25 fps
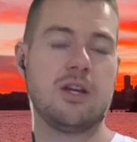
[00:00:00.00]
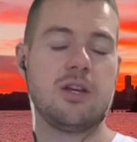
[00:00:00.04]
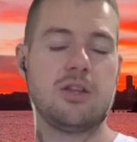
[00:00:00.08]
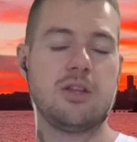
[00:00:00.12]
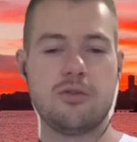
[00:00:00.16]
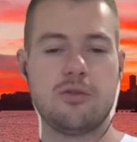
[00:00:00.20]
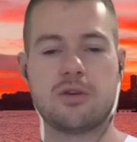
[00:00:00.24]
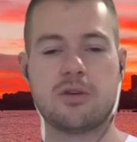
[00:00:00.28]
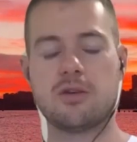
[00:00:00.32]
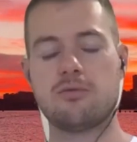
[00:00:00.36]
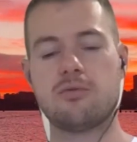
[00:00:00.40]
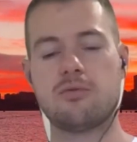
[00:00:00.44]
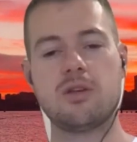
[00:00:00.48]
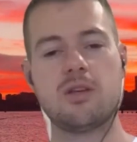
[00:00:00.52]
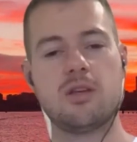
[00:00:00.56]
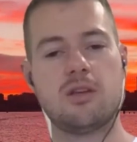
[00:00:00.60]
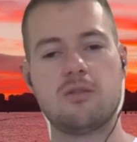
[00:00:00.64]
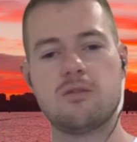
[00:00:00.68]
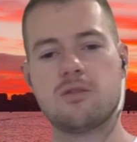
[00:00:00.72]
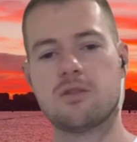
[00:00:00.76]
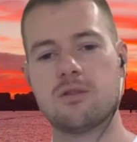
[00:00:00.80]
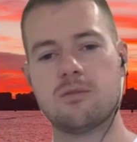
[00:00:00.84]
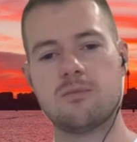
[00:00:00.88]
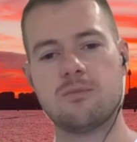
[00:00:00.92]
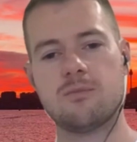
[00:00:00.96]
You can
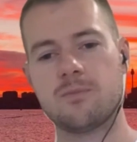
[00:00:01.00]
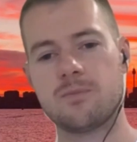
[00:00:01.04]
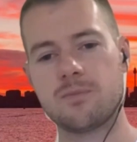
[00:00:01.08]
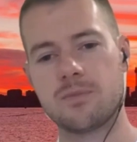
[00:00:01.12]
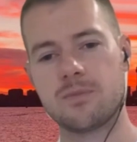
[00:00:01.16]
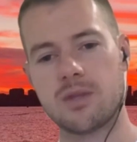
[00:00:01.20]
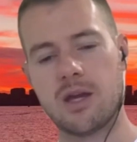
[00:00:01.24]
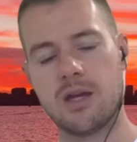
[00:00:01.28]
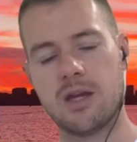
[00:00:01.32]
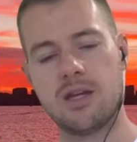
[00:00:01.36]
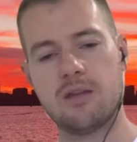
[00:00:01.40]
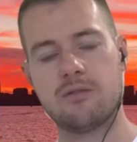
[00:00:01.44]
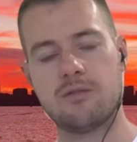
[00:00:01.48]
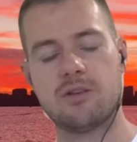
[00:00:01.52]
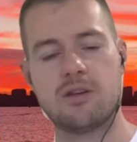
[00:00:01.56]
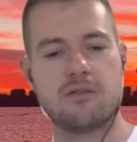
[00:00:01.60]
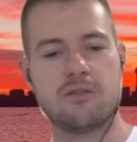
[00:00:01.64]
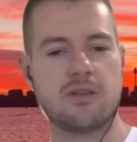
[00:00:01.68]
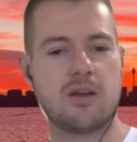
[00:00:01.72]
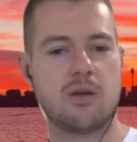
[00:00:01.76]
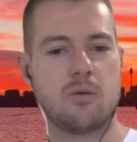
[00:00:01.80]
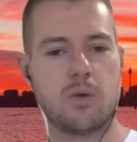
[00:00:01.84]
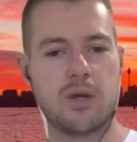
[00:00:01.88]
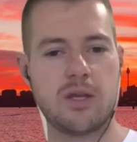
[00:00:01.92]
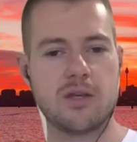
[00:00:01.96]
reuse them, and even if
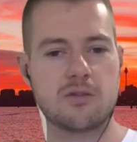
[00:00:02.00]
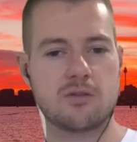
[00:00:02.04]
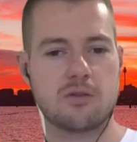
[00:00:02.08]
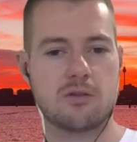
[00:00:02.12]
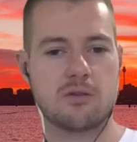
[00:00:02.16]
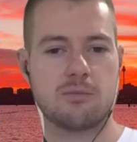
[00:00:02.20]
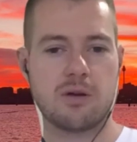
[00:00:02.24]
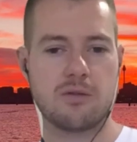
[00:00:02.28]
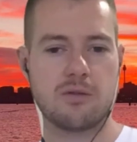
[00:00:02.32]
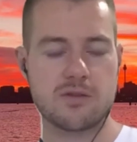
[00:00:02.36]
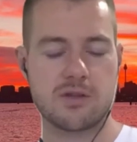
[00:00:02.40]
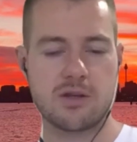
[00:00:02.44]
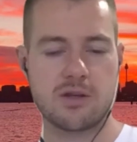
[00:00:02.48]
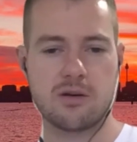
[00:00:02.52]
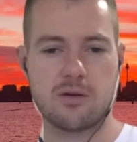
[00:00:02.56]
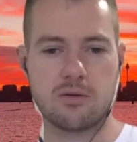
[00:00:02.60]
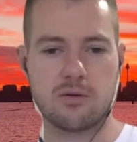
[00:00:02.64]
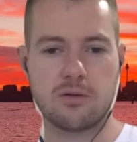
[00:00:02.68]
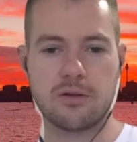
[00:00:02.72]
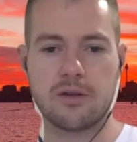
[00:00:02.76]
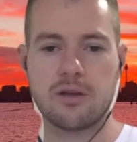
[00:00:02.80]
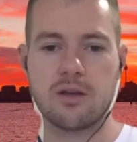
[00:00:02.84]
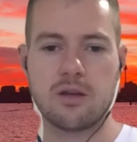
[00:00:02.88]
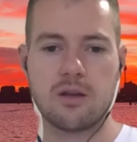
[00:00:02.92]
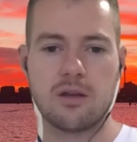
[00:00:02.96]
they're weeks or months old,